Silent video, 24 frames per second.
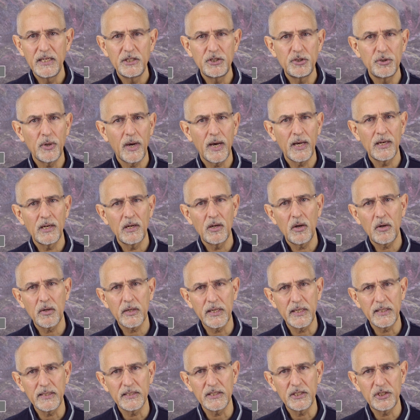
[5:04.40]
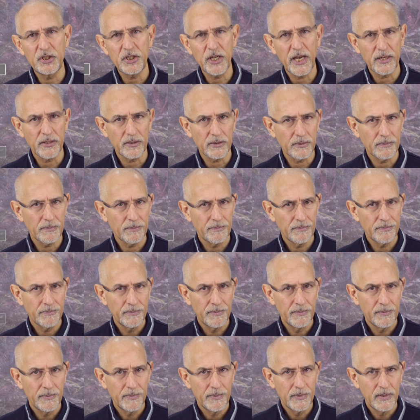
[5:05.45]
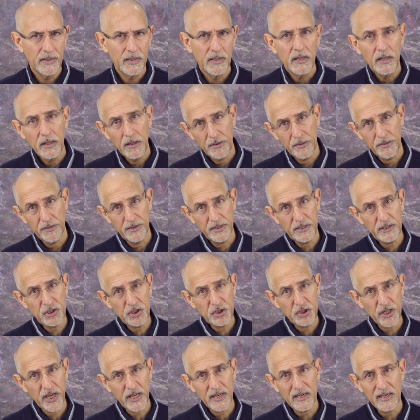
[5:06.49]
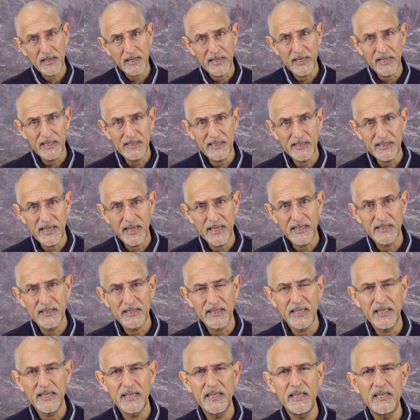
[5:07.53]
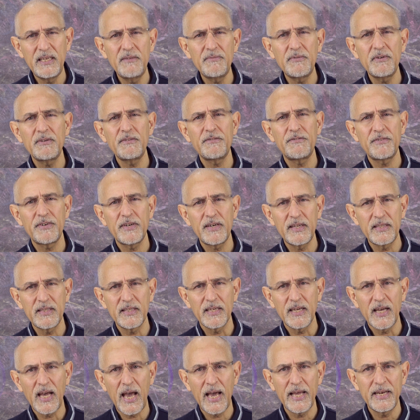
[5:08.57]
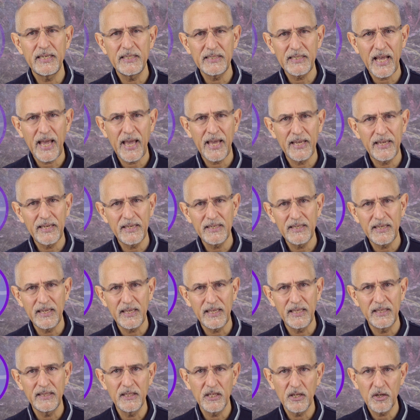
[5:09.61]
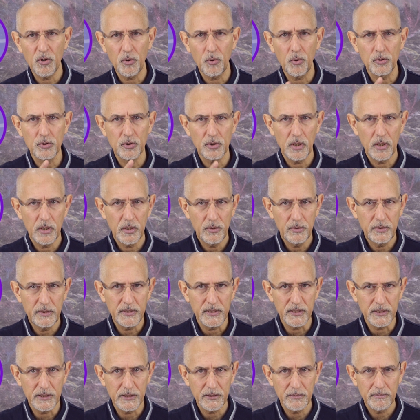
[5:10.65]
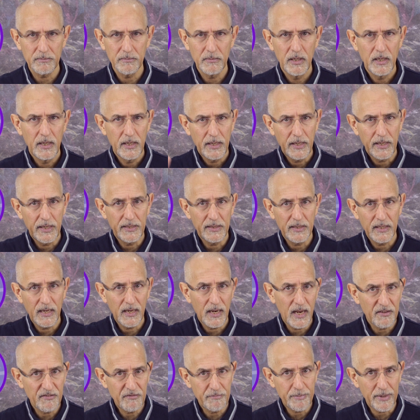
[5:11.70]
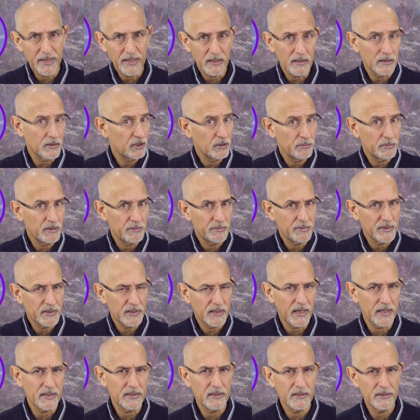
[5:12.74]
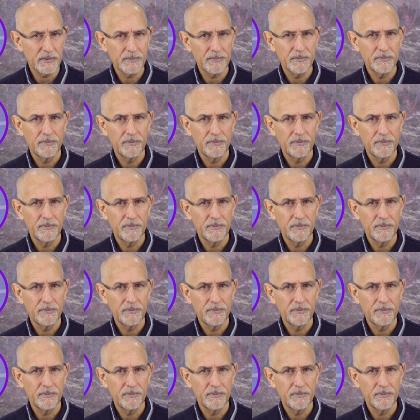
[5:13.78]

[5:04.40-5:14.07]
to unlocking this channel. This channel extends even further and is anchored in the causal lotus, in the love petal to be precise,